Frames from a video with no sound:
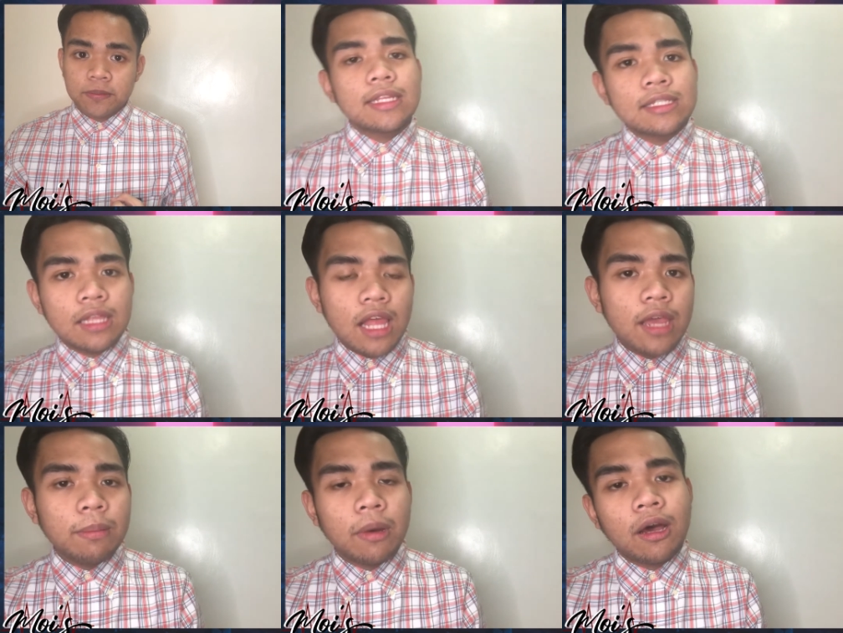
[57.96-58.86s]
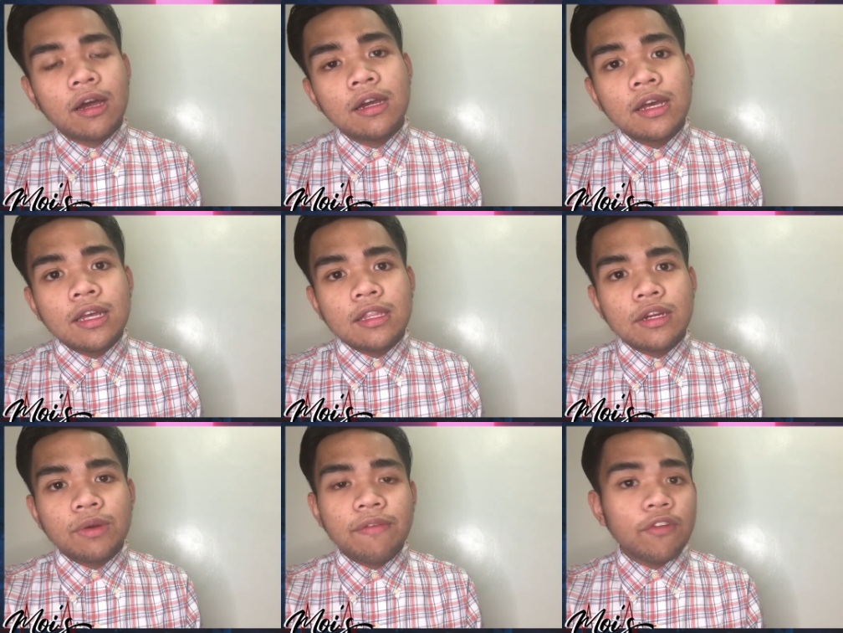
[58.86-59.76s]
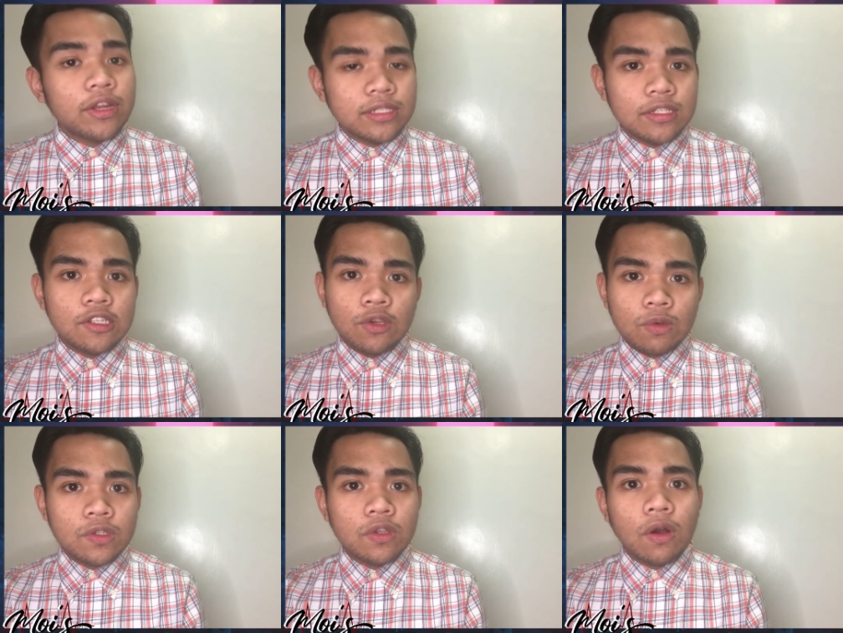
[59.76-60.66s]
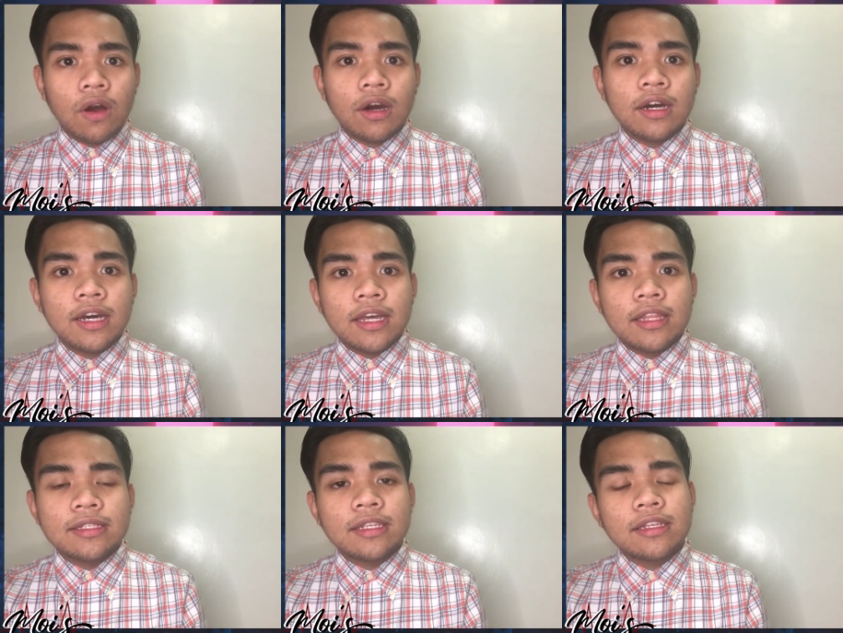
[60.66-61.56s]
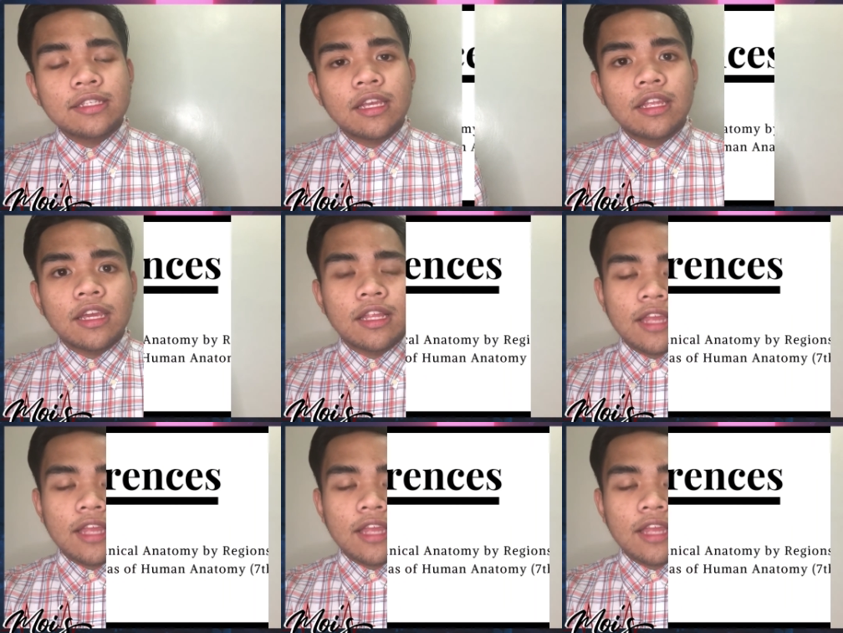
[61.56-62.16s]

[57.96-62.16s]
Disclaimer: the references used are the Snell's Clinical